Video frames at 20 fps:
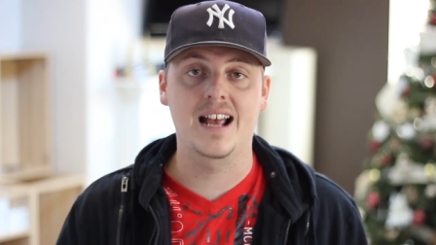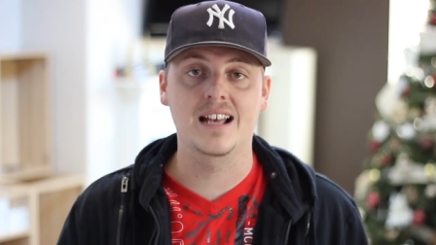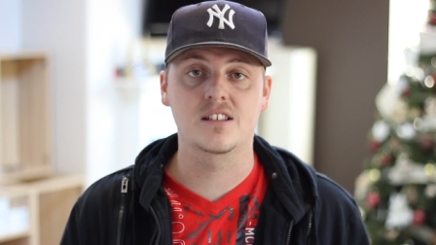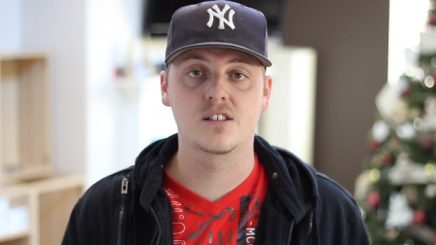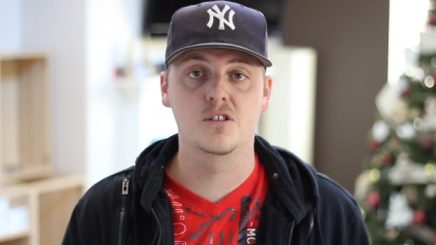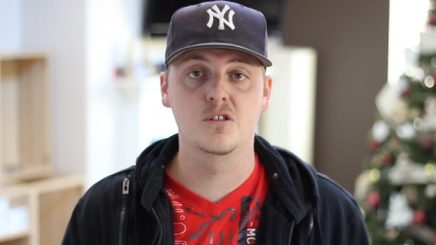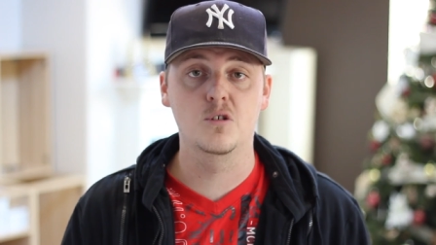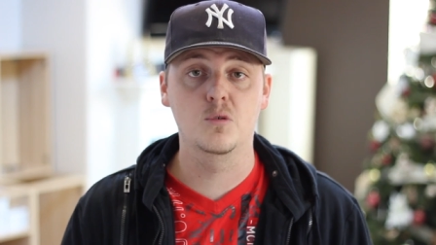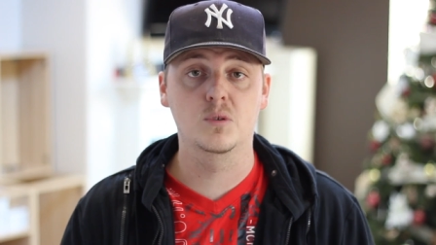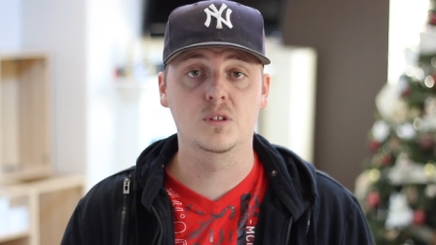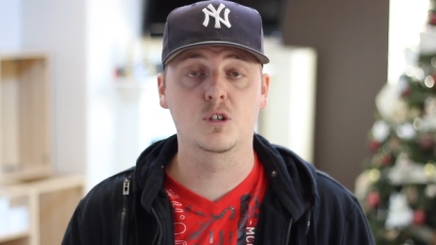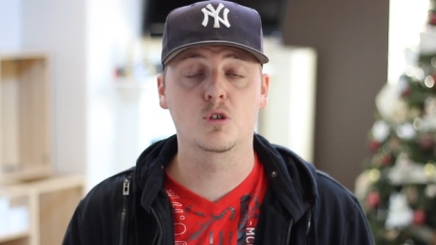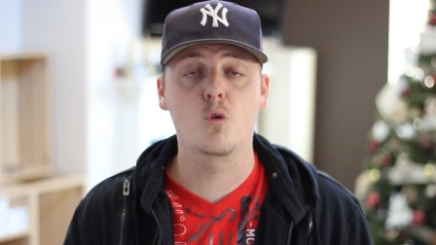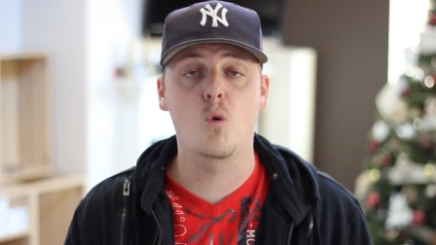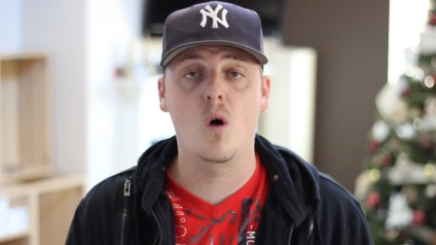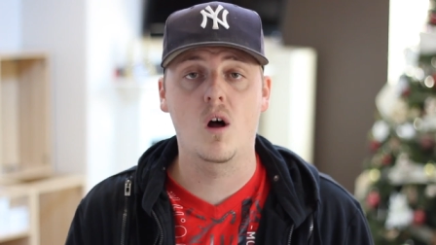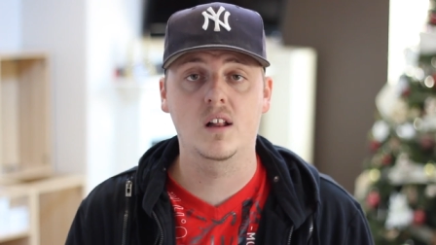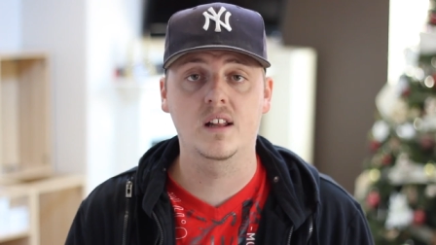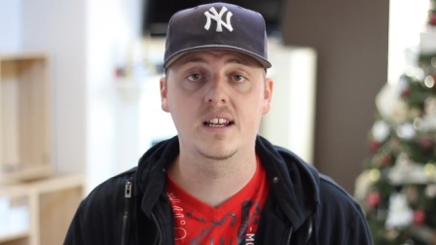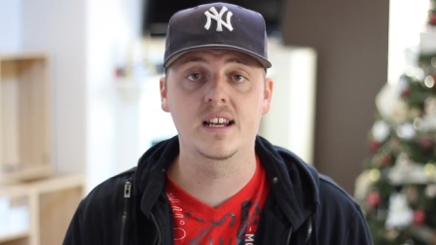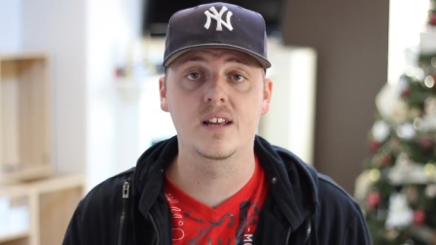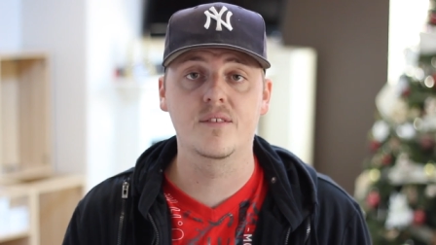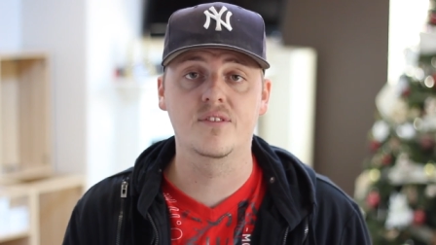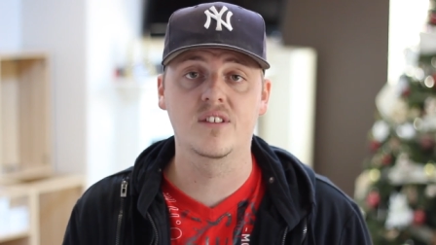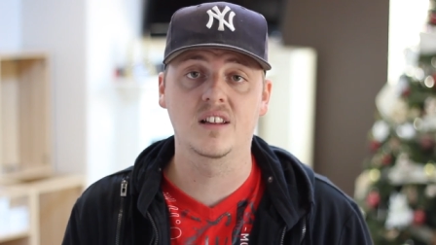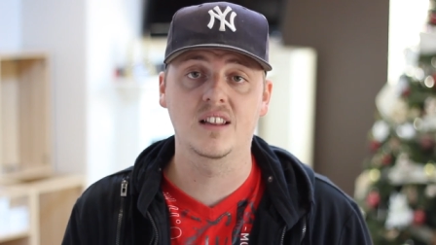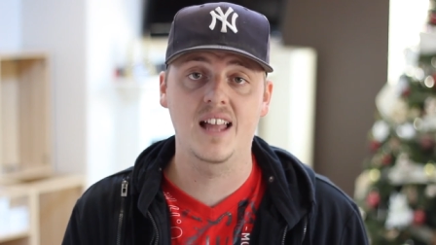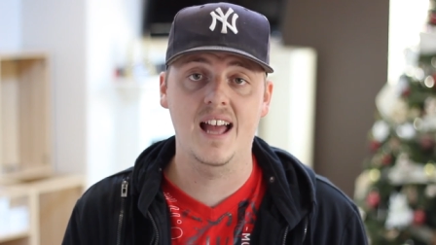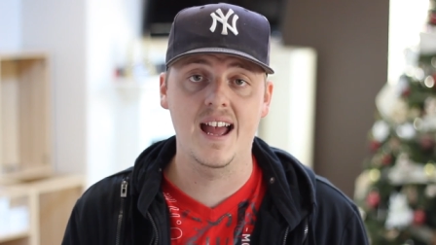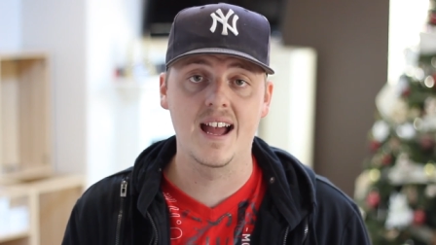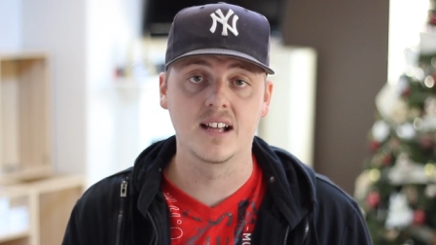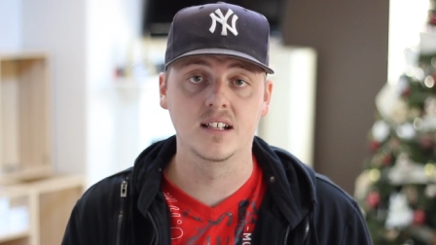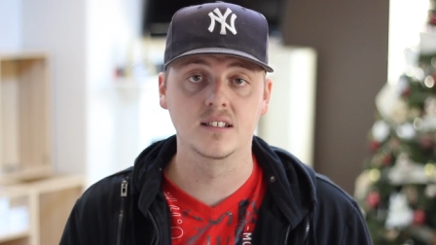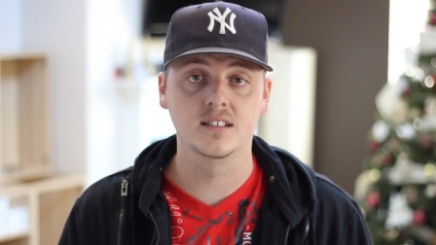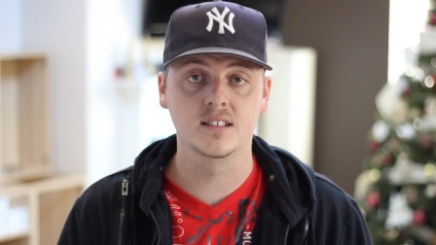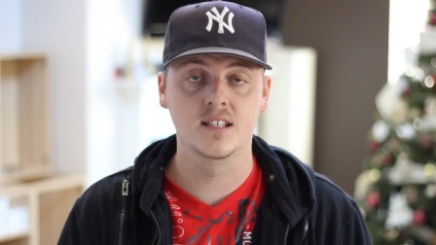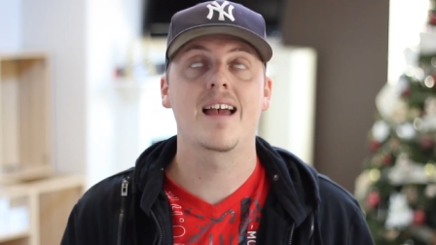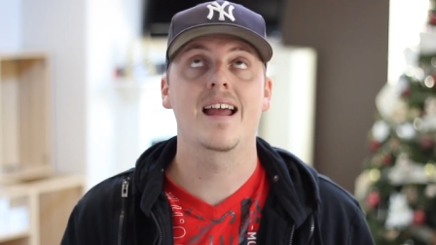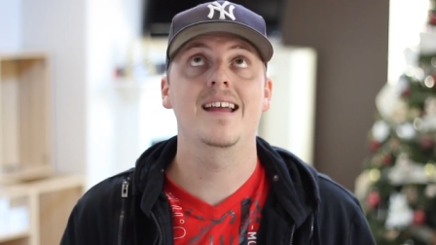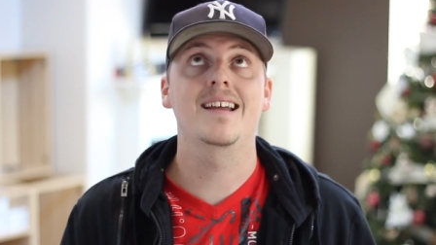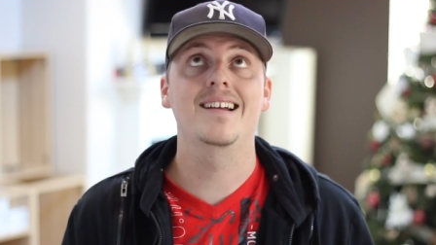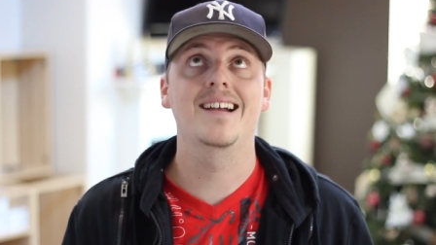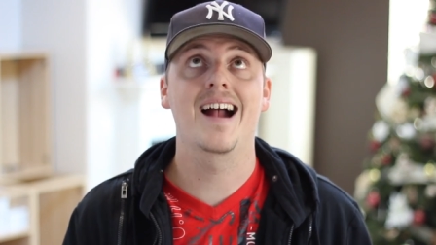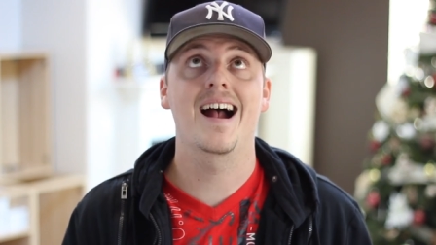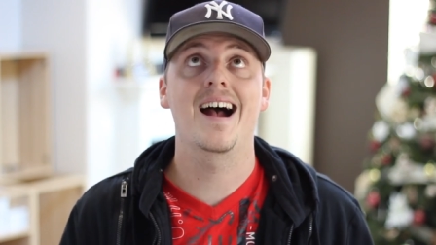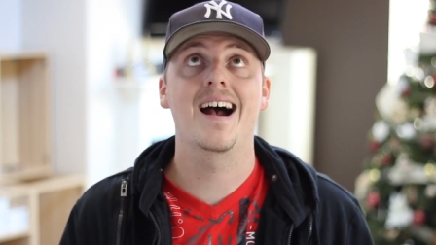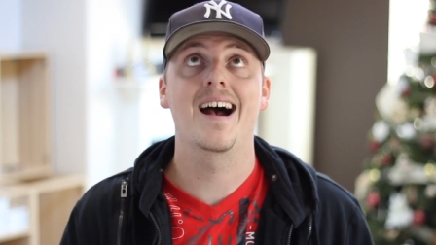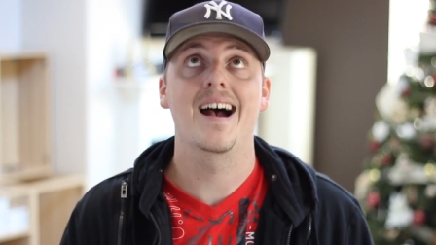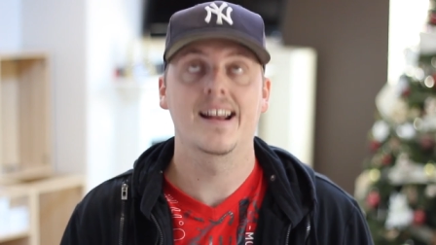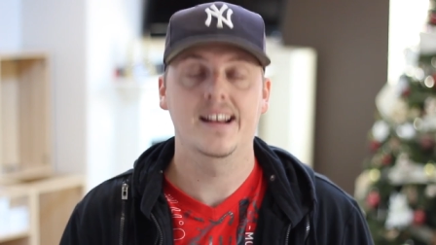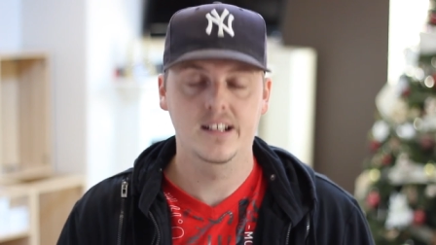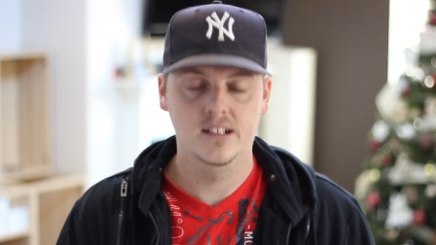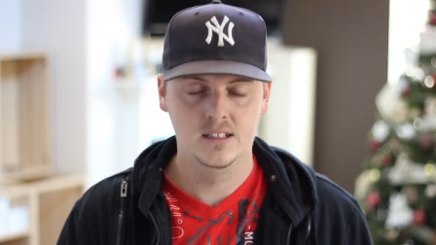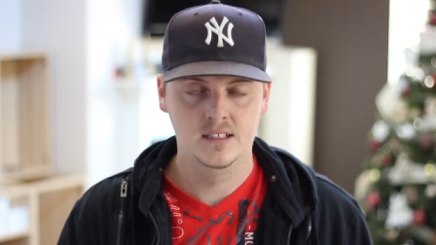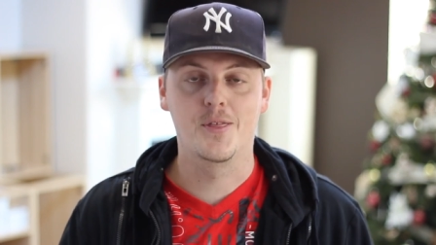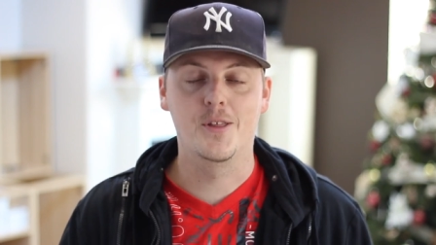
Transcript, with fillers: has to do with the quality of the legs. Thank God.